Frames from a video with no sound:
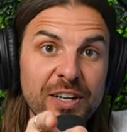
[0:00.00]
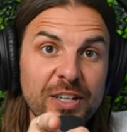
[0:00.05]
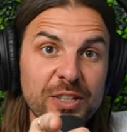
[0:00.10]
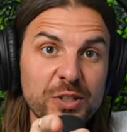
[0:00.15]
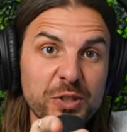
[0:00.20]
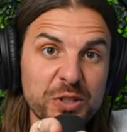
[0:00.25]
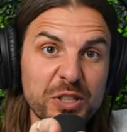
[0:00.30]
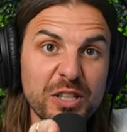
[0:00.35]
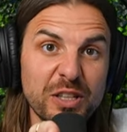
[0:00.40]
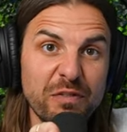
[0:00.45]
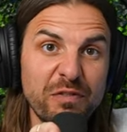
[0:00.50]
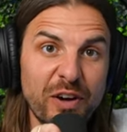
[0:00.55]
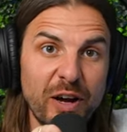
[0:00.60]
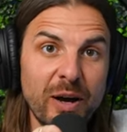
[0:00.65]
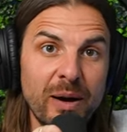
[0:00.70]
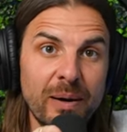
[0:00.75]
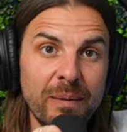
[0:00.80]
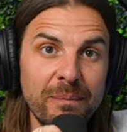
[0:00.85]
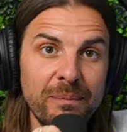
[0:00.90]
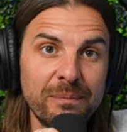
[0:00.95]
You shut the fuck
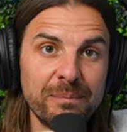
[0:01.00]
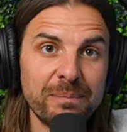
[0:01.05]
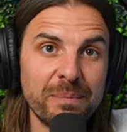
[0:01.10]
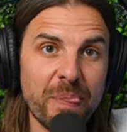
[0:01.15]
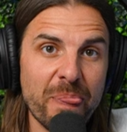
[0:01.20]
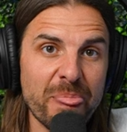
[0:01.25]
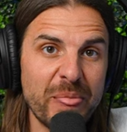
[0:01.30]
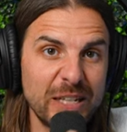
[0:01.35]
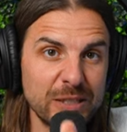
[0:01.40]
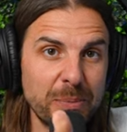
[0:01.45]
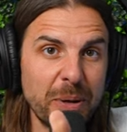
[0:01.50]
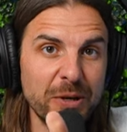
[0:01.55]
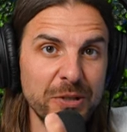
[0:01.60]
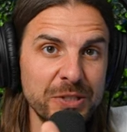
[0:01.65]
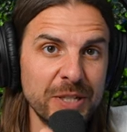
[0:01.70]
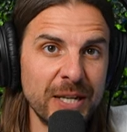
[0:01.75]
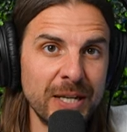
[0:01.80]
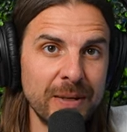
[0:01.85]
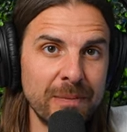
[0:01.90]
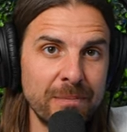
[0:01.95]
up. That's Mary
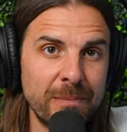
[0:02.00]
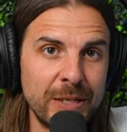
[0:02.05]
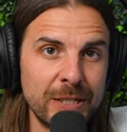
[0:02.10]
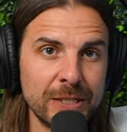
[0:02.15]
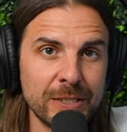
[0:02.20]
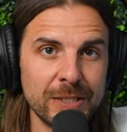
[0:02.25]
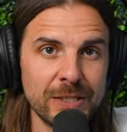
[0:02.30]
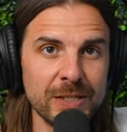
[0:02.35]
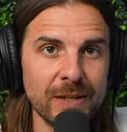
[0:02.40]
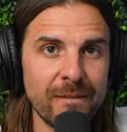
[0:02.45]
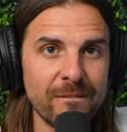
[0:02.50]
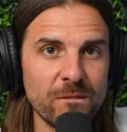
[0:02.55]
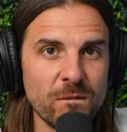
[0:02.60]
Jane, bitch.